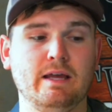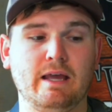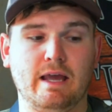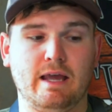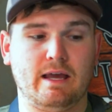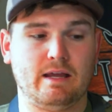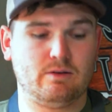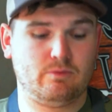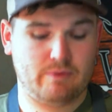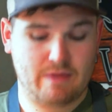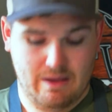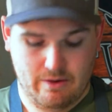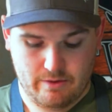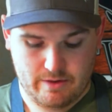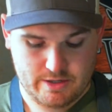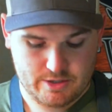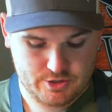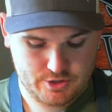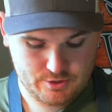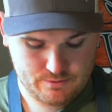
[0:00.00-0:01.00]
and without
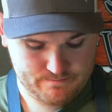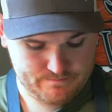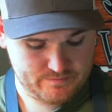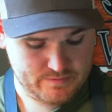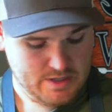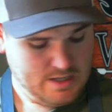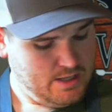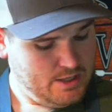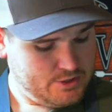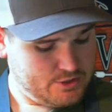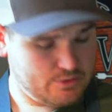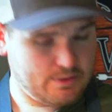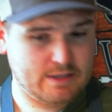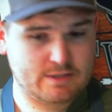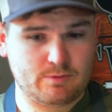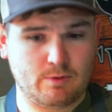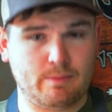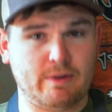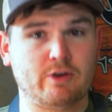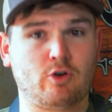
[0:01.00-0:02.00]
an issue. So
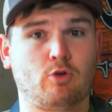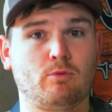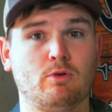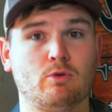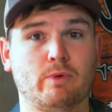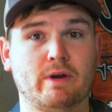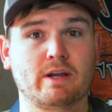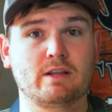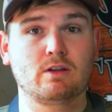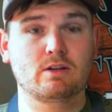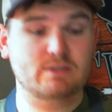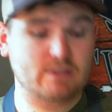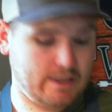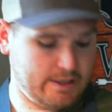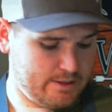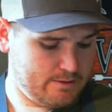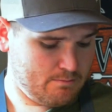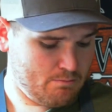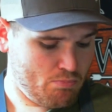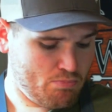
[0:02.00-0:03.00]
that's what my normal rig looks
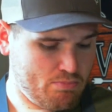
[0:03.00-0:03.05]
like.